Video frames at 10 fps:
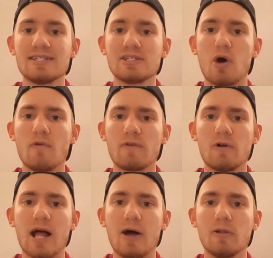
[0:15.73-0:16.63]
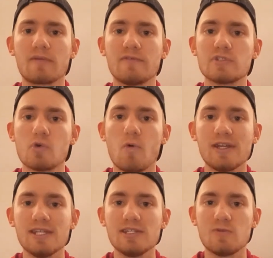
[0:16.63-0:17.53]
and his overall outlook for
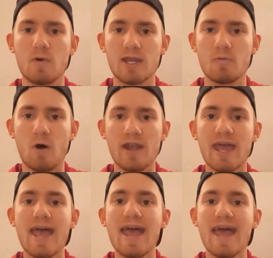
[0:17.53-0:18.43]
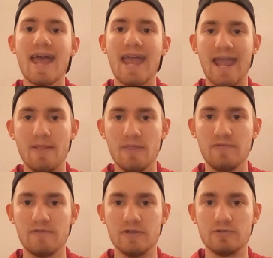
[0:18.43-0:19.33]
2021 and the
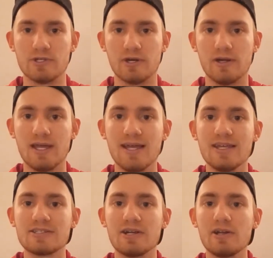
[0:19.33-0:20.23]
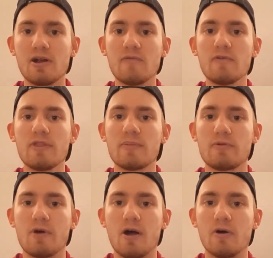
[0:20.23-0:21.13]
future. Starting off with the
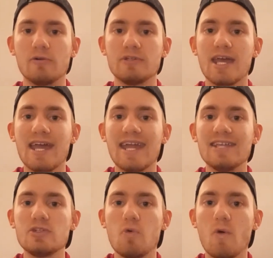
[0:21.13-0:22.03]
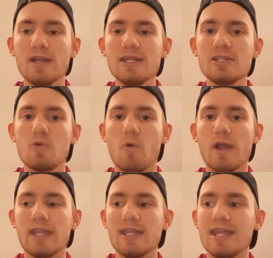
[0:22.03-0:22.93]
pros, in
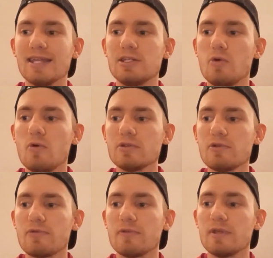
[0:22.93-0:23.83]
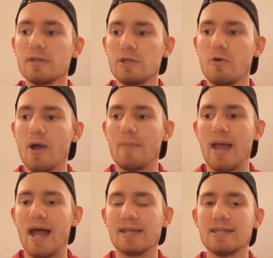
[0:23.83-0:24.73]
2020 he had 202
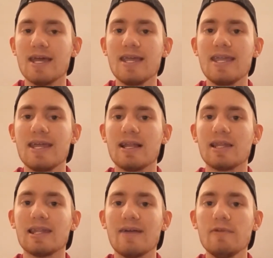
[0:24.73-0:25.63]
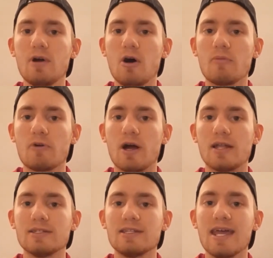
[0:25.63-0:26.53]
at-bats, he had 11 home
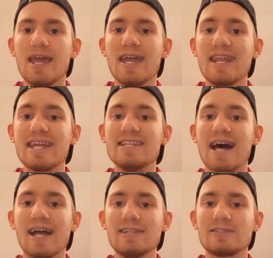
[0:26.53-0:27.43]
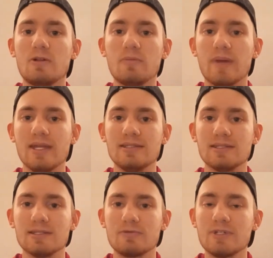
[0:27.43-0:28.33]
runs, and he had 9 stolen
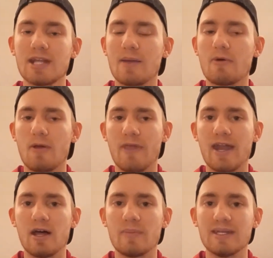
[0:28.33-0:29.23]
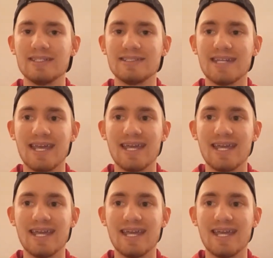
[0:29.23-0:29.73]
bases. The reason I brought that up is